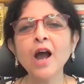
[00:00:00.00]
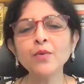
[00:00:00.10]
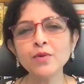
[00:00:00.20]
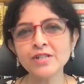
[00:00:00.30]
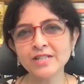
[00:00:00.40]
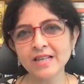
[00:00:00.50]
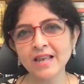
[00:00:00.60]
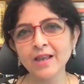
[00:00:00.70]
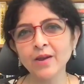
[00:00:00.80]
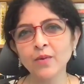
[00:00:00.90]
I would
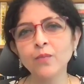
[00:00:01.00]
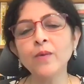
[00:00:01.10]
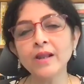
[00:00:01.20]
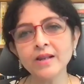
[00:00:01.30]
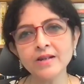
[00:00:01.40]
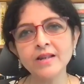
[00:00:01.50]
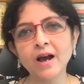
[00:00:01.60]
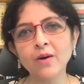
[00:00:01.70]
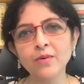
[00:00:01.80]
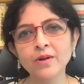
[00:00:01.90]
say, when in
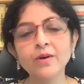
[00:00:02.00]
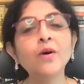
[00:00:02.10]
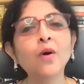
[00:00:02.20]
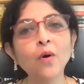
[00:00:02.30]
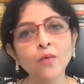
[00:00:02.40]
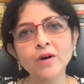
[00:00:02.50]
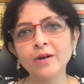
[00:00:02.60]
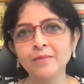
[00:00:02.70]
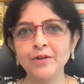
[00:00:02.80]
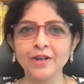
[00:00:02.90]
doubt,
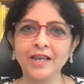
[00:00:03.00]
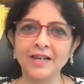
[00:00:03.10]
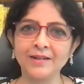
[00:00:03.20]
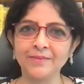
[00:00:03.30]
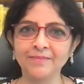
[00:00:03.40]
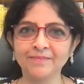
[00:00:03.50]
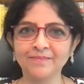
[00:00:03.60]
over-communicate.